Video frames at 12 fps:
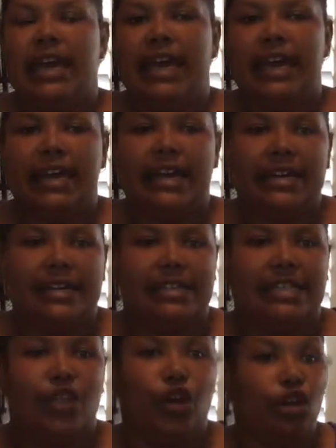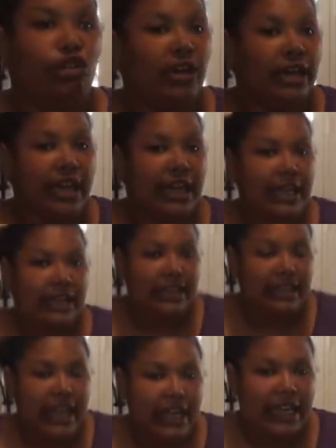and the
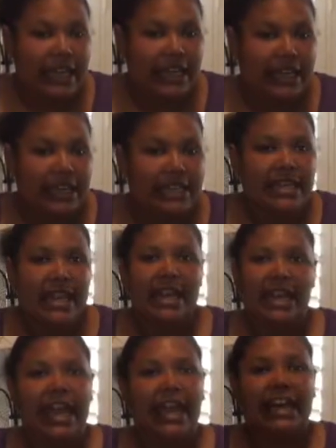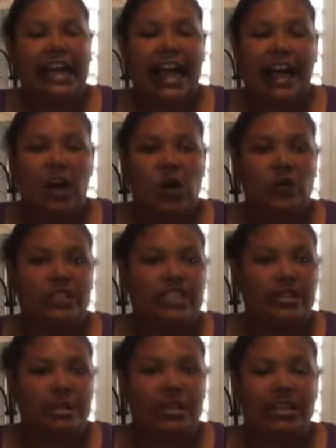hurricane that hit and how
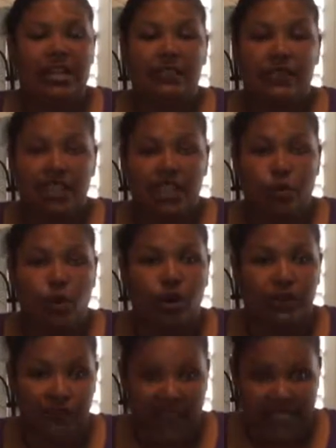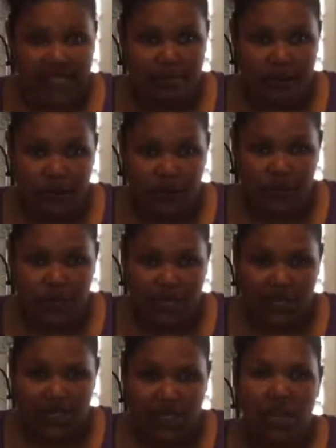Timothy and Philip were affected by those
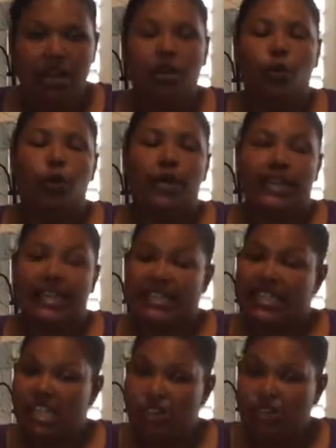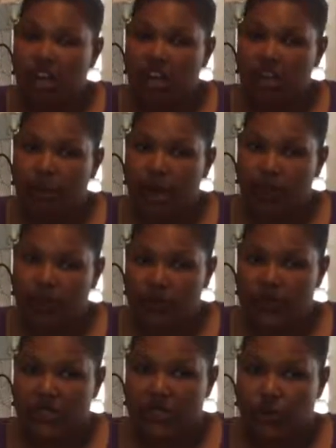things. We're going to continue talking about
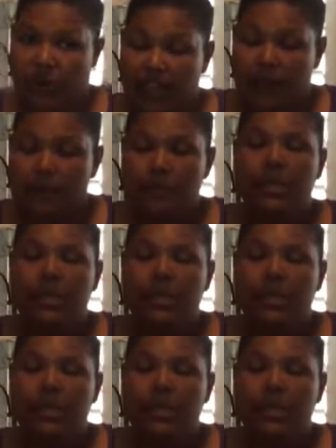those this week.